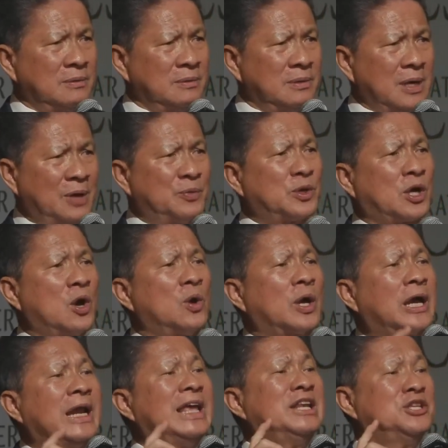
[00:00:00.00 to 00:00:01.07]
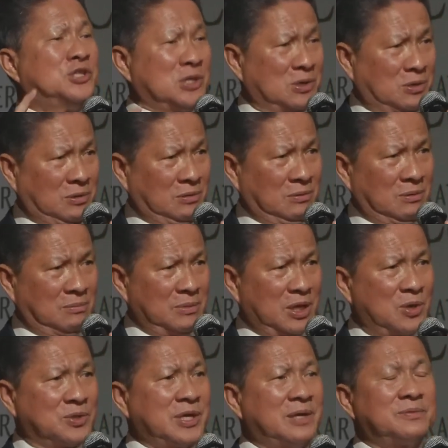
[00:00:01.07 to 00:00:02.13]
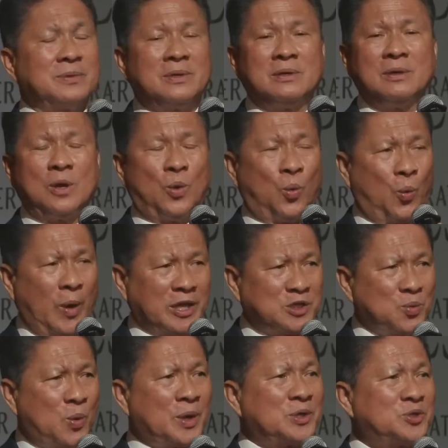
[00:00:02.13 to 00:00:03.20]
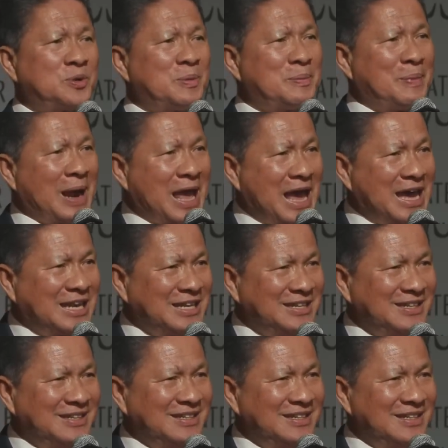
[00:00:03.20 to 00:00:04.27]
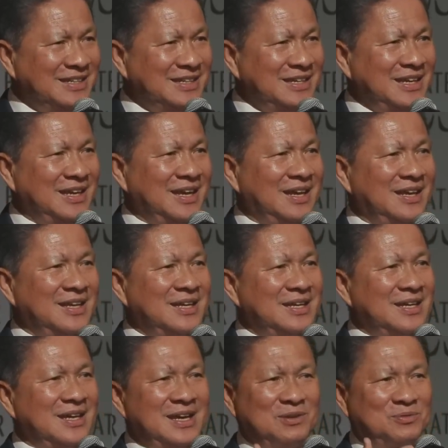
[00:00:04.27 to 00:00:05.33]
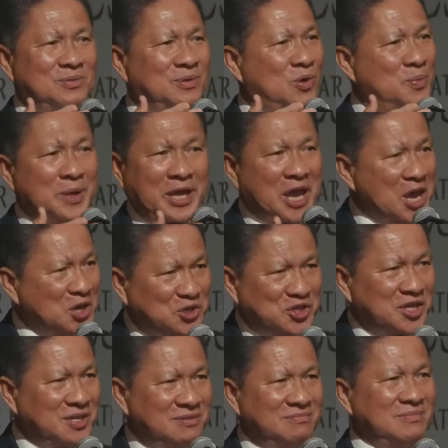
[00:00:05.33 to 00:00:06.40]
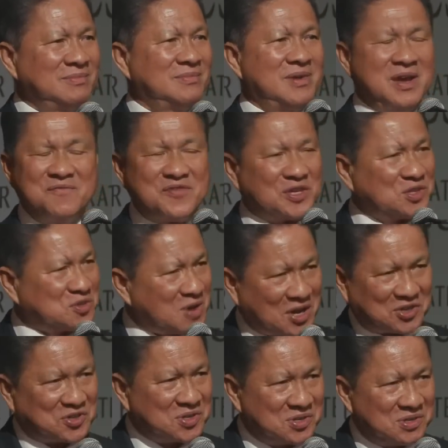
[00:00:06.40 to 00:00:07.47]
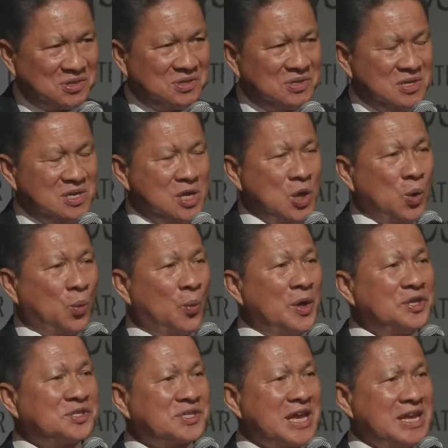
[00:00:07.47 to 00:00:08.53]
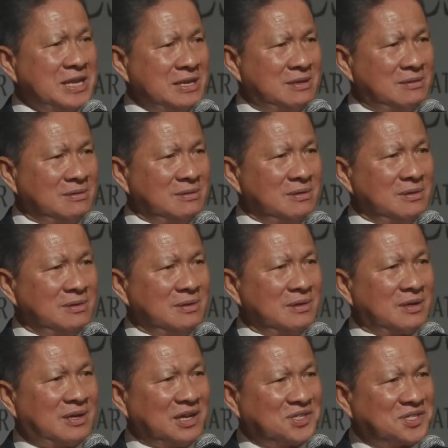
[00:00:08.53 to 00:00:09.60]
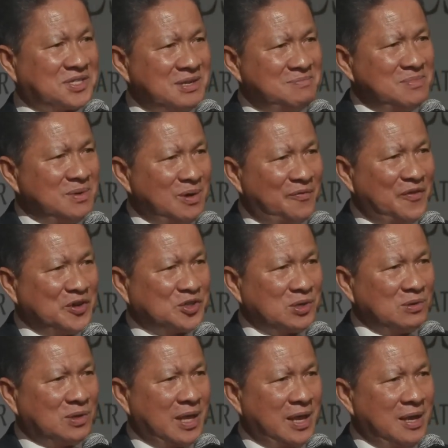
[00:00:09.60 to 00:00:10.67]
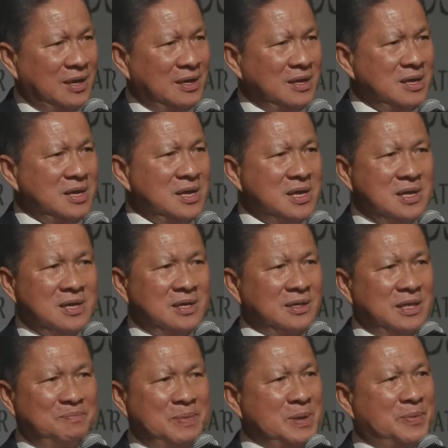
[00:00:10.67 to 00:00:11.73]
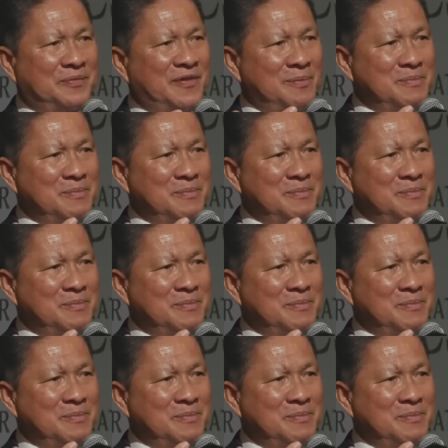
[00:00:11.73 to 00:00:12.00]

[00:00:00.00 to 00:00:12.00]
I would call clean zone because I have wastewater treatment plan, have communication, infrastructure. We send custom official there, the people from